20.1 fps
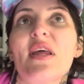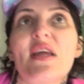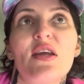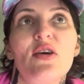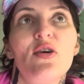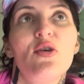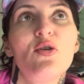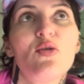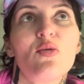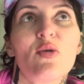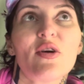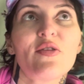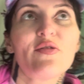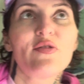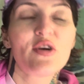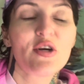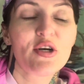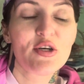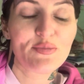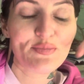who worked
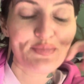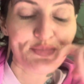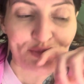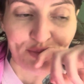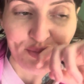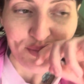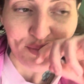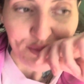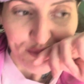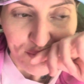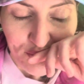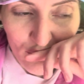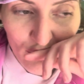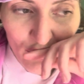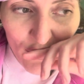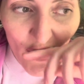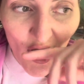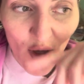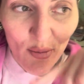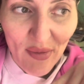for
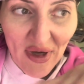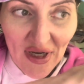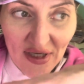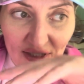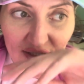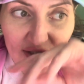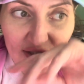Meta,